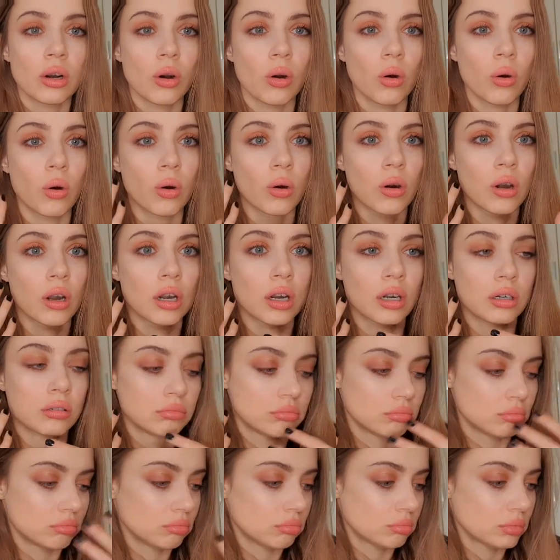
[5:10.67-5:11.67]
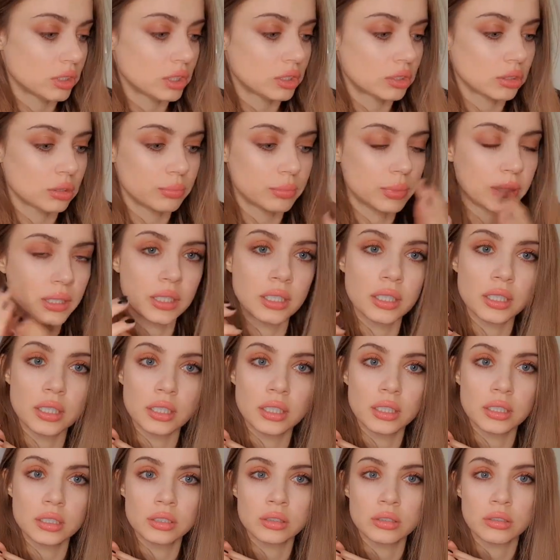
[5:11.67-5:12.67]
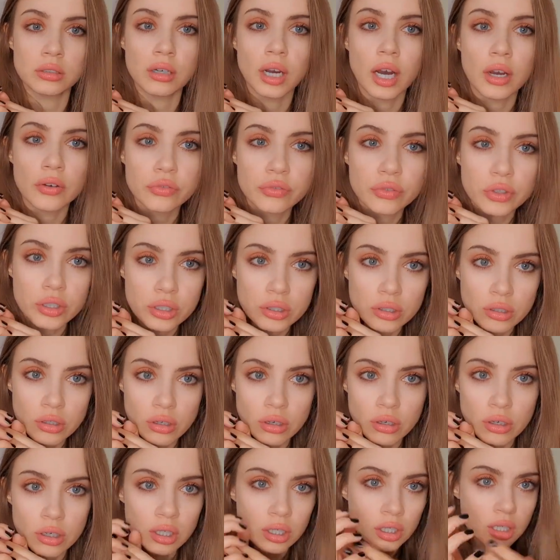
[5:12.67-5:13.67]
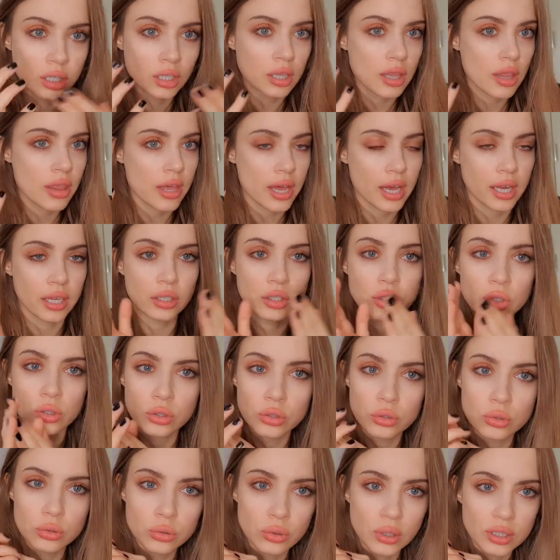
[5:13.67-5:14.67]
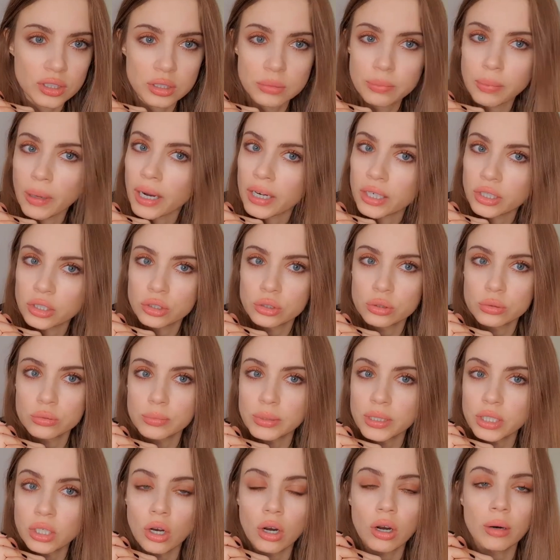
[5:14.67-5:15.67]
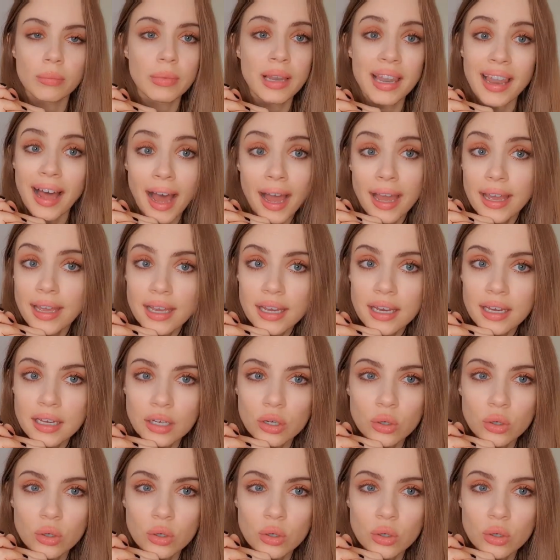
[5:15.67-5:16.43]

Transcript: or it could be, you know, a figure that you aspire to become like,